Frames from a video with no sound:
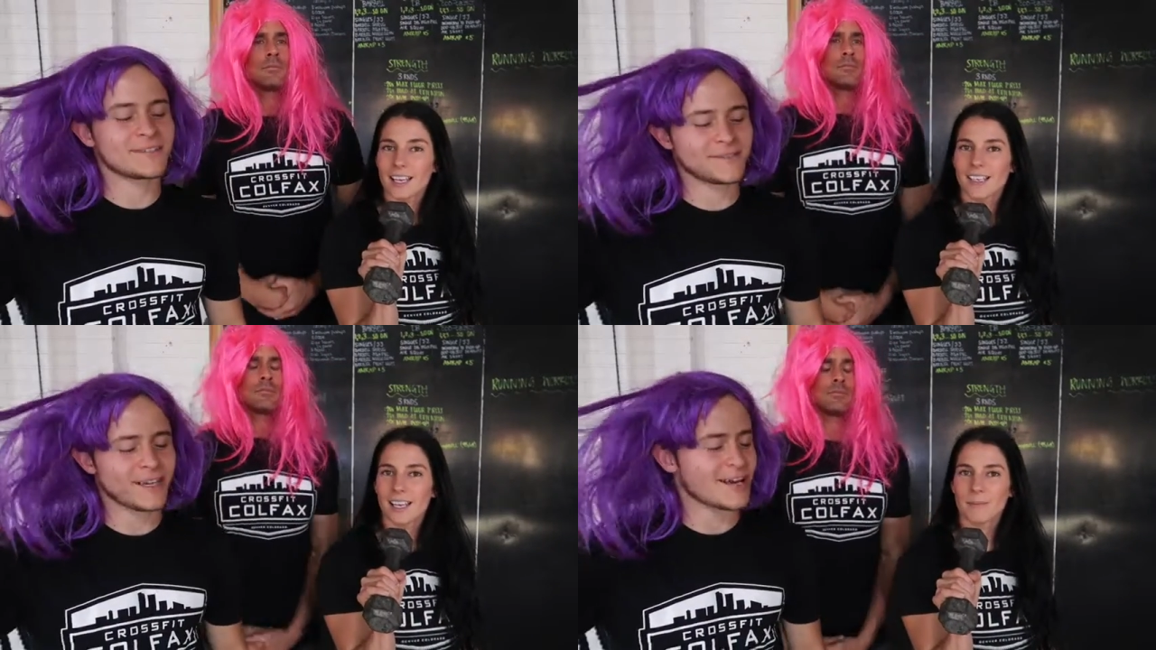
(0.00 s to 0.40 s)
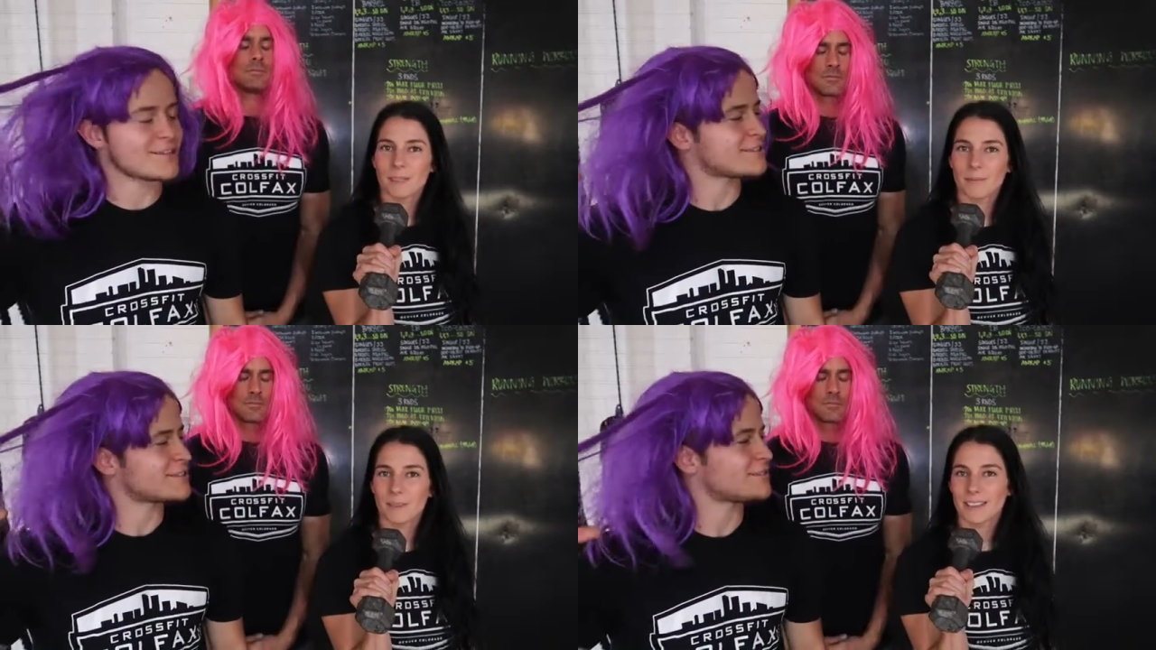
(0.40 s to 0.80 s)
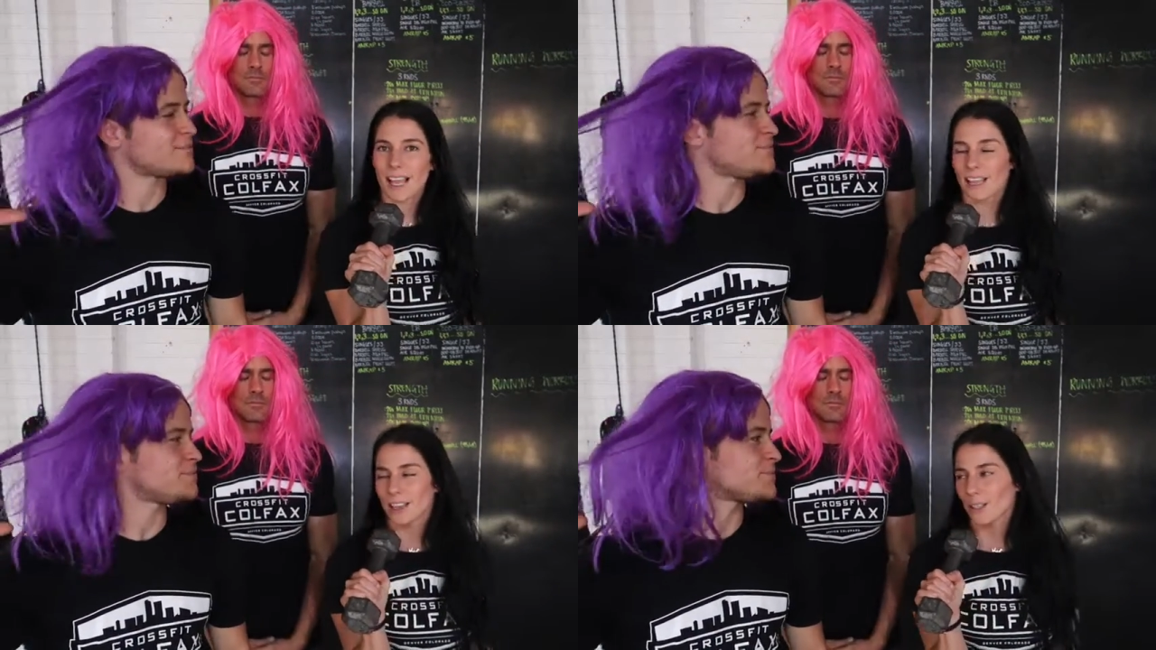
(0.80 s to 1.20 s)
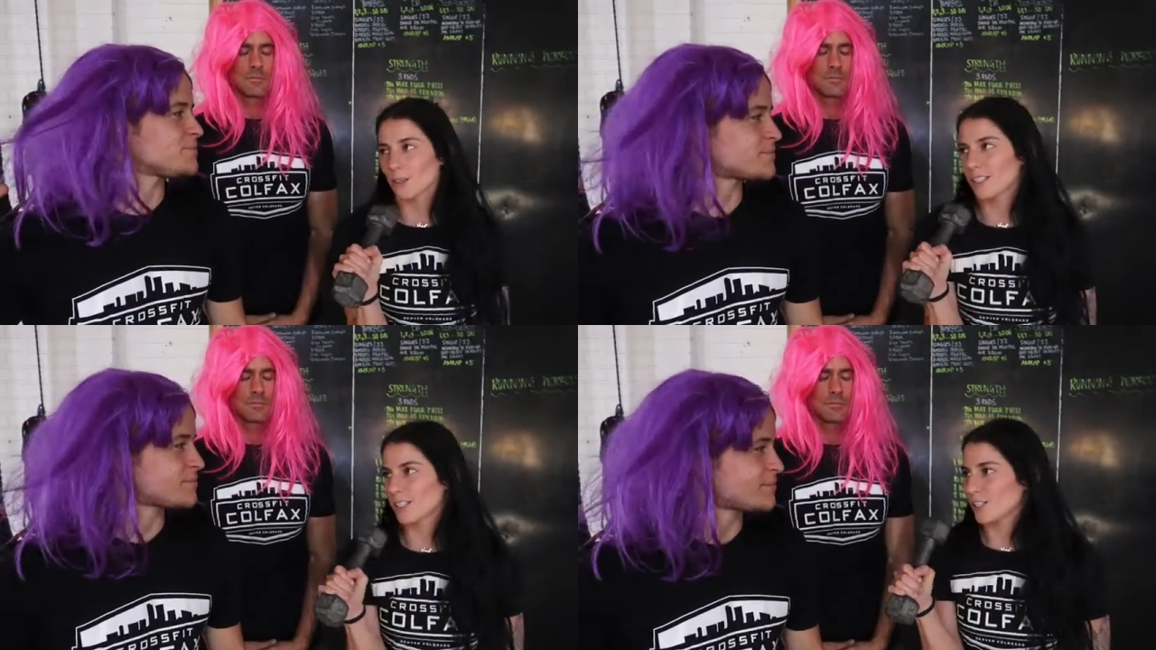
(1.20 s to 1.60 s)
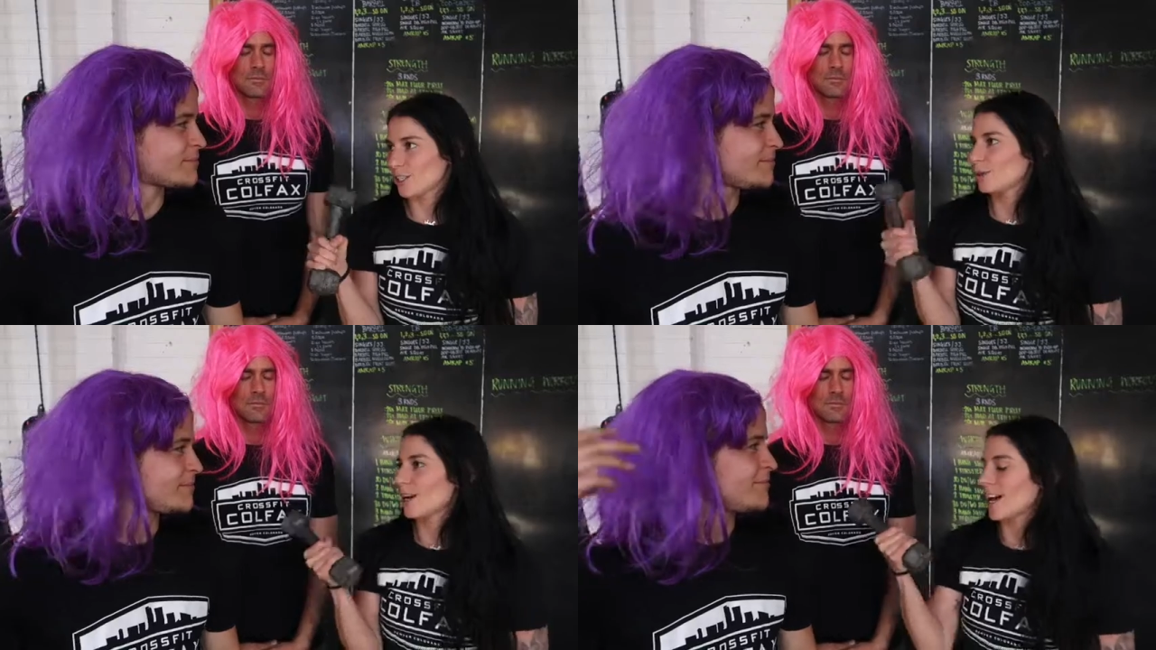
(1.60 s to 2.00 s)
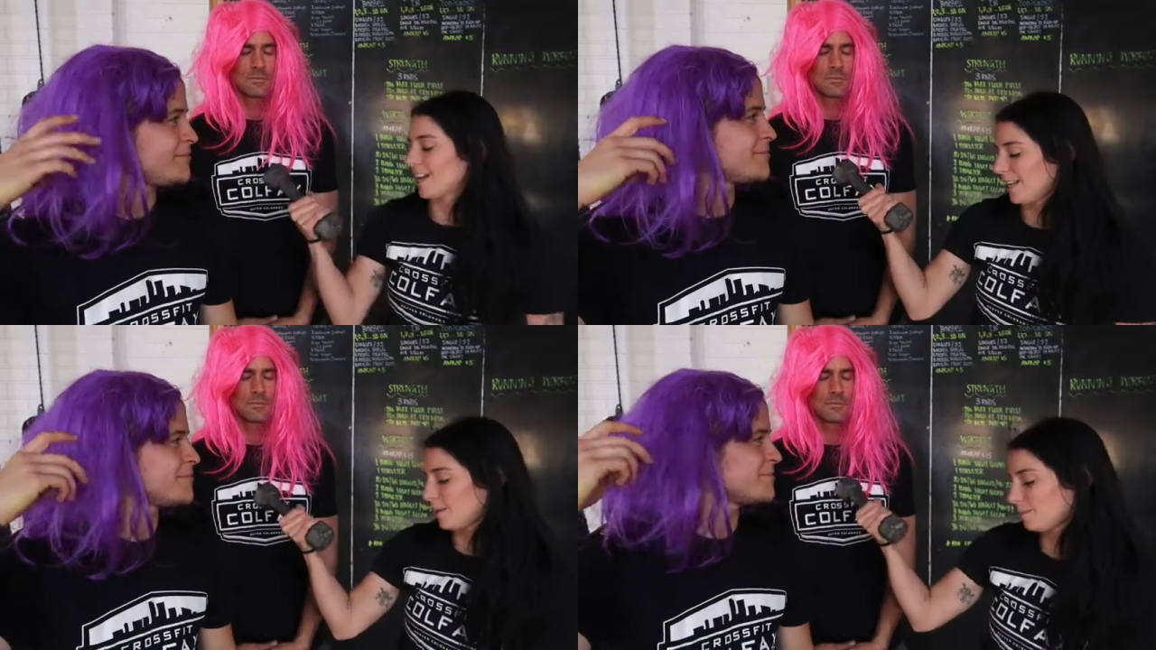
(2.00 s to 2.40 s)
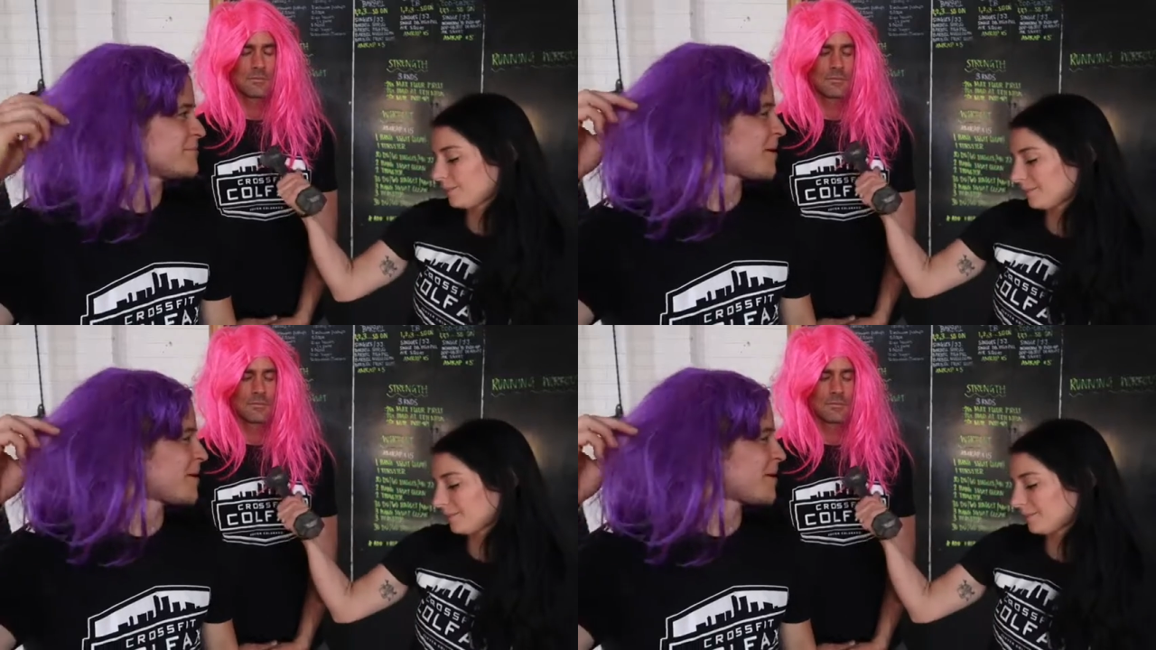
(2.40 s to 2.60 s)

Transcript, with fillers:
Speaker 1: Name something that loosens you up.